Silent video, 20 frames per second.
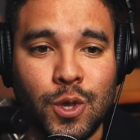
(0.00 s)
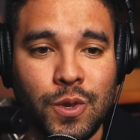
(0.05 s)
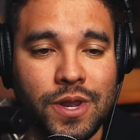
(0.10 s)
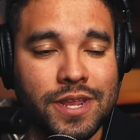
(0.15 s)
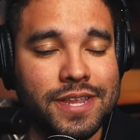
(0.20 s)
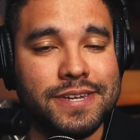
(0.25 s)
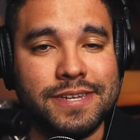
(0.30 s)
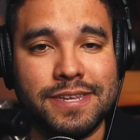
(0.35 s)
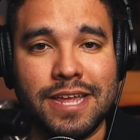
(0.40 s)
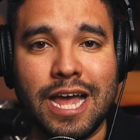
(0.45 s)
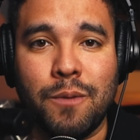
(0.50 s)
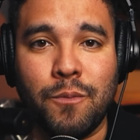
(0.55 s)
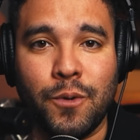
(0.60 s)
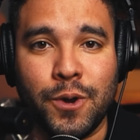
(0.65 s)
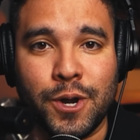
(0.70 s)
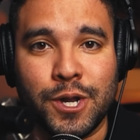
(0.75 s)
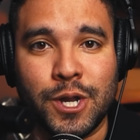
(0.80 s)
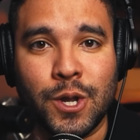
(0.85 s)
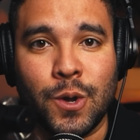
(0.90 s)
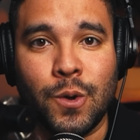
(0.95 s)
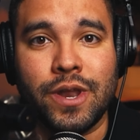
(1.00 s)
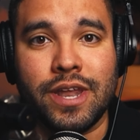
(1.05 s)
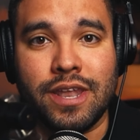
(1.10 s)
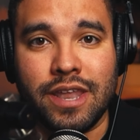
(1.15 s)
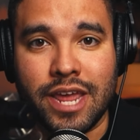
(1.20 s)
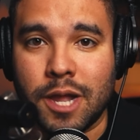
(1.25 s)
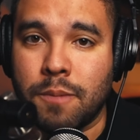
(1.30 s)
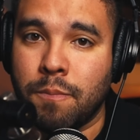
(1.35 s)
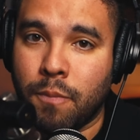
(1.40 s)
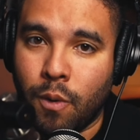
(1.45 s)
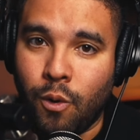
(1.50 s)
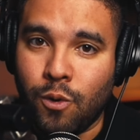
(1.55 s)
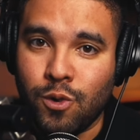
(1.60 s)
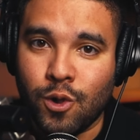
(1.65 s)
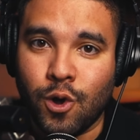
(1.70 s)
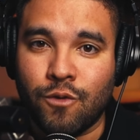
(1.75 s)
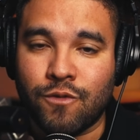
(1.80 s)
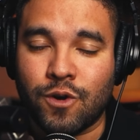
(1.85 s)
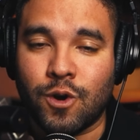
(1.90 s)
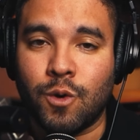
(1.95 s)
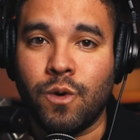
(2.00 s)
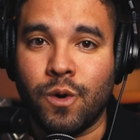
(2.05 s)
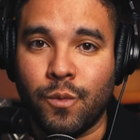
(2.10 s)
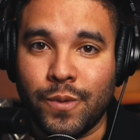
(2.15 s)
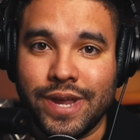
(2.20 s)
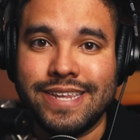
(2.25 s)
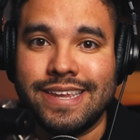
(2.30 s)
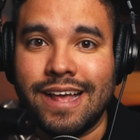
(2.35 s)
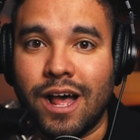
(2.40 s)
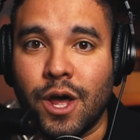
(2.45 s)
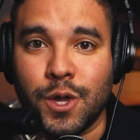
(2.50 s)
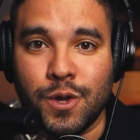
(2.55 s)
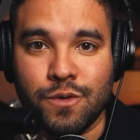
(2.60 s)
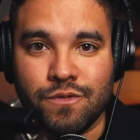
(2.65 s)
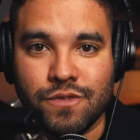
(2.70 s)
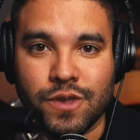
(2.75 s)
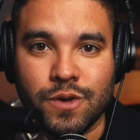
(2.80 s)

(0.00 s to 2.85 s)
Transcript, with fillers: you need to stop what you're doing and like pull over when we tell you